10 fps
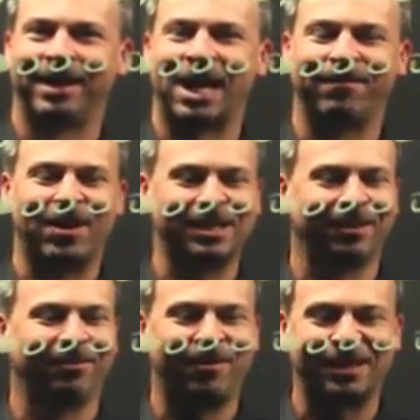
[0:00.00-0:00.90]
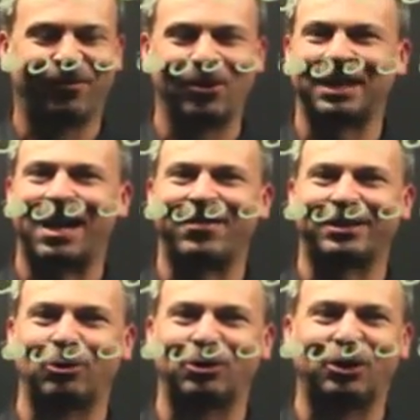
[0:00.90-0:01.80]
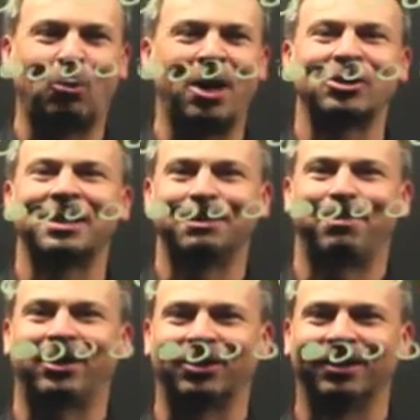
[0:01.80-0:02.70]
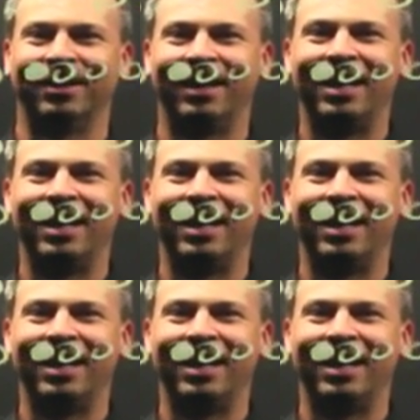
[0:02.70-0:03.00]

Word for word: And vice, vice versa, every solution to the equation is a picture.